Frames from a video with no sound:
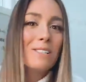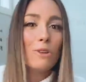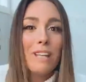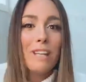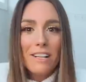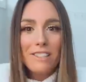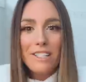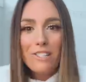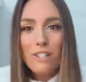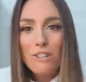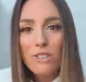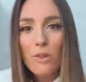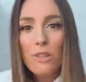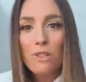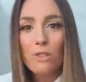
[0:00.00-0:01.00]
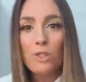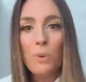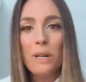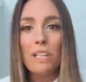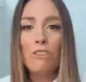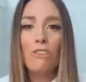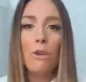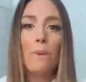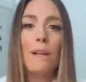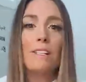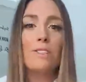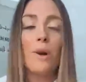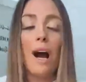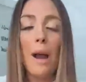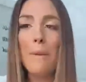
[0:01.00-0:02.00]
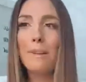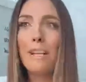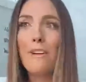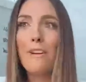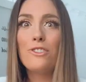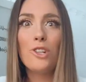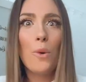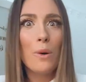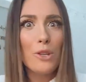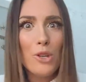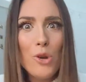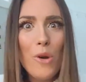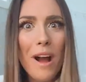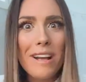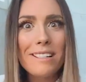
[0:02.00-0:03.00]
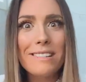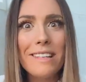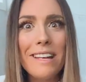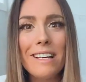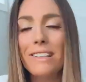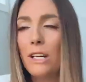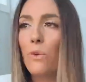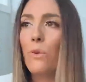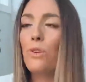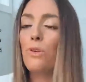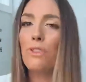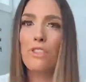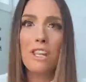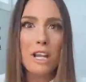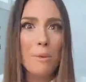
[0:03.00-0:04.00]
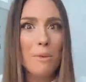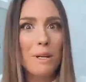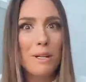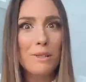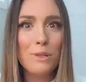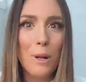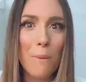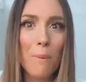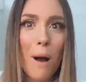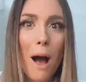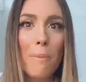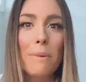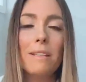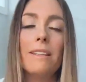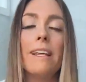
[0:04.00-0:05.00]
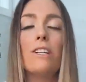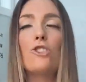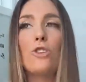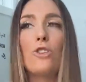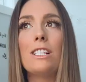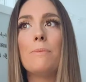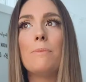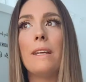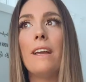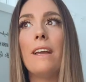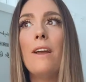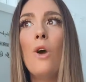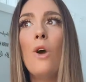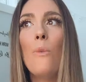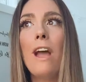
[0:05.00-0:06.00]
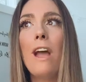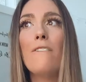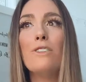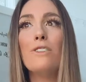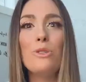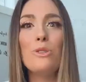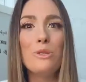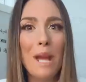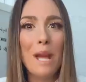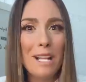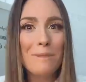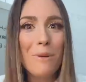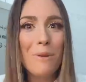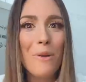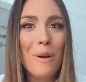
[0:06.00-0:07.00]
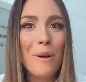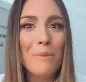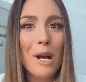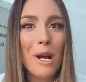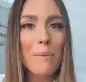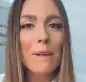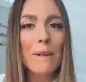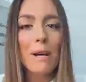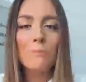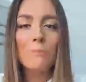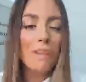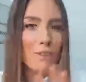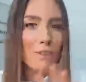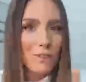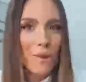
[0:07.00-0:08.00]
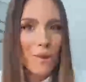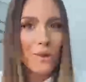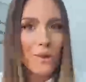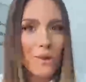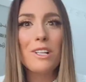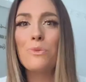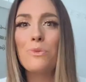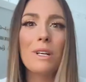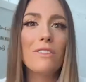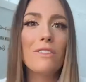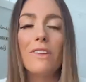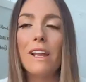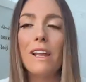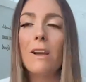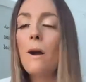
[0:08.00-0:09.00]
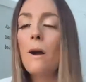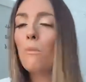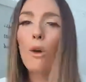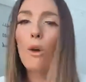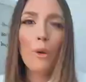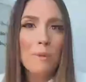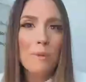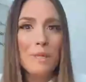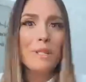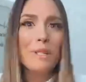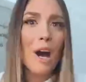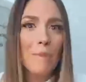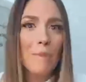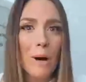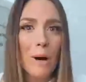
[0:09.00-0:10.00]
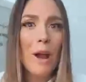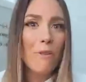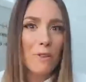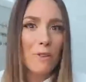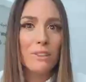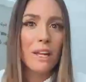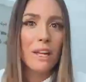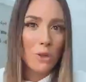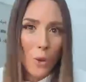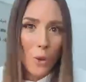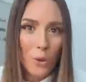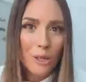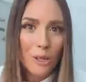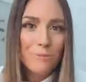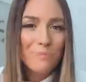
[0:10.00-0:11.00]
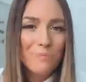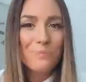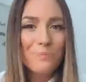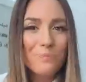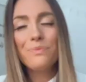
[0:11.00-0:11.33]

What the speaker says: So yeah, didn't start showing until 23 weeks. So I would love to know what you guys think. Like, when you think I'm going to start popping, like, trust me, we have a new dance program coming out. If you don't know this, we have like programs that come out every like quarter.